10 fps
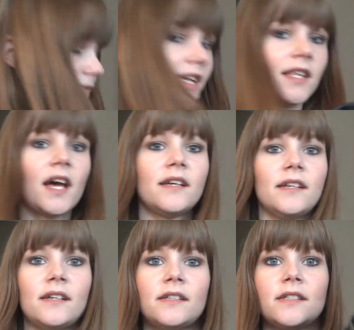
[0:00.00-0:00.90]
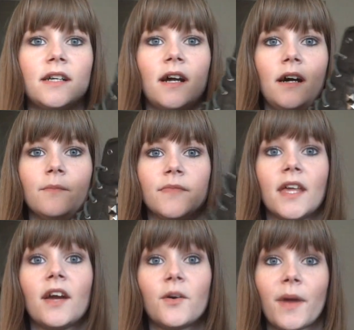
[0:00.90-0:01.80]
And that are,
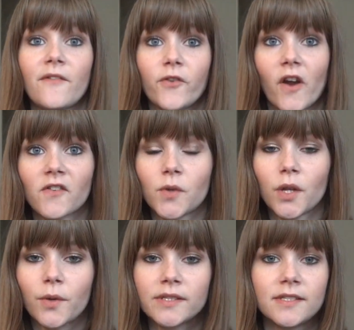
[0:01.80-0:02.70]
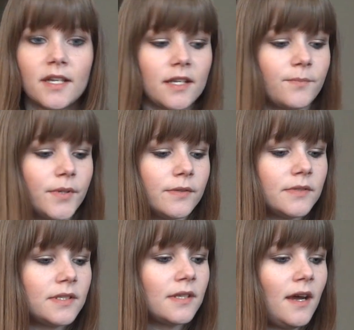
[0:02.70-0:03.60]
they are my Forever 21 studded
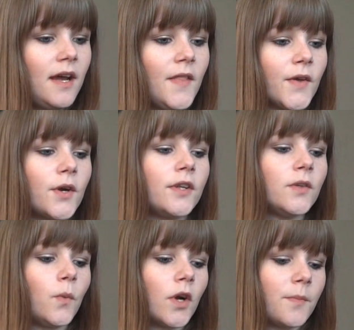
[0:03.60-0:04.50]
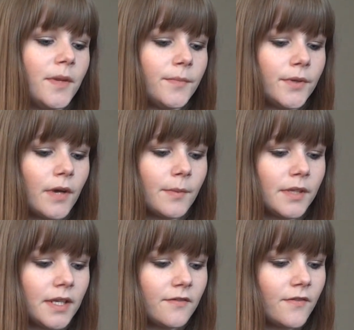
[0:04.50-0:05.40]
boots. They're called the Workman boot, I
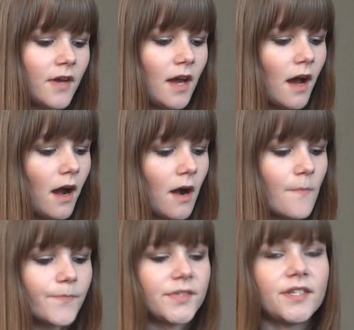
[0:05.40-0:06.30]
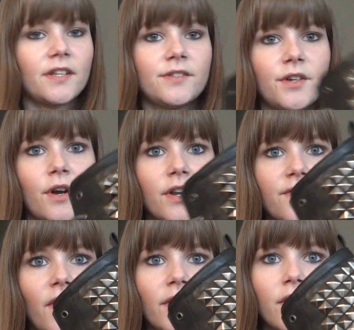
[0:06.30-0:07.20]
believe. Studs are already
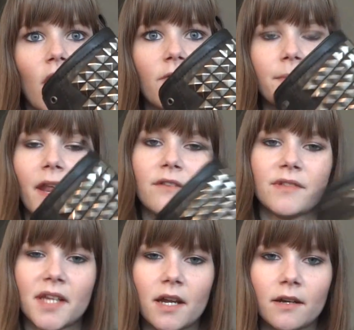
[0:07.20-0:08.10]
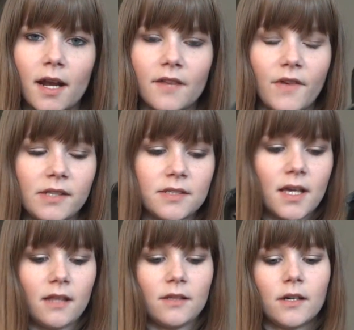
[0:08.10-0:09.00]
falling off, but I don't really care. It kind of adds to
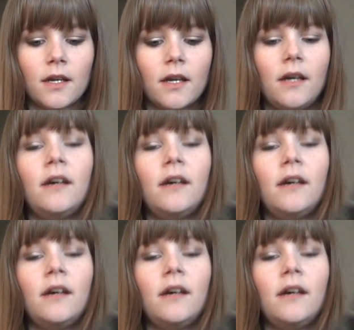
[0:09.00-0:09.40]
that look.